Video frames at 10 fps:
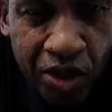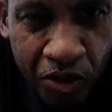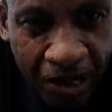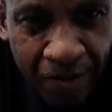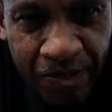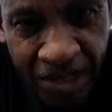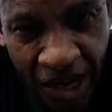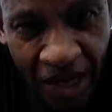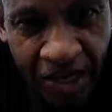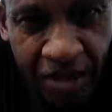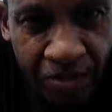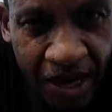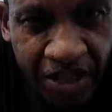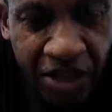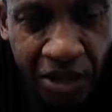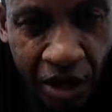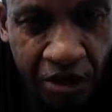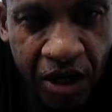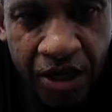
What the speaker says: train up a child in the way it should go.